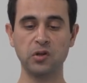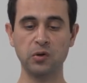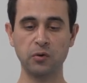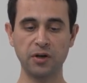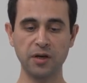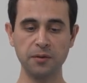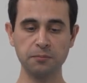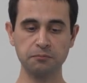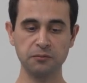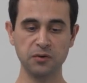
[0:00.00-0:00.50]

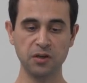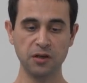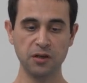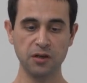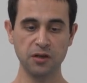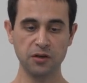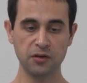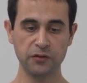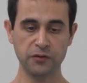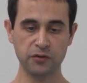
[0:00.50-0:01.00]
Okay?
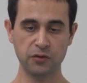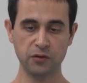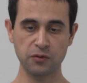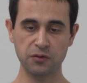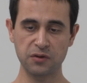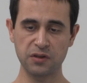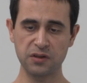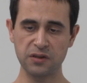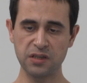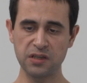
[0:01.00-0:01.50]
So
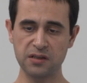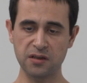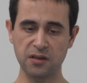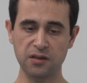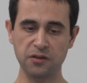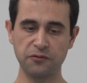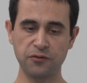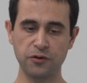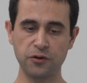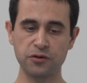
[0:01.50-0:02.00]
these are
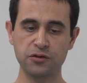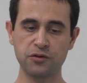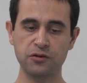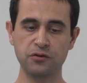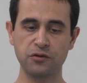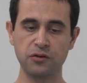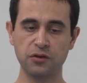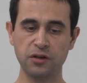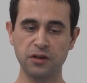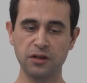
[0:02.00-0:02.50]
the first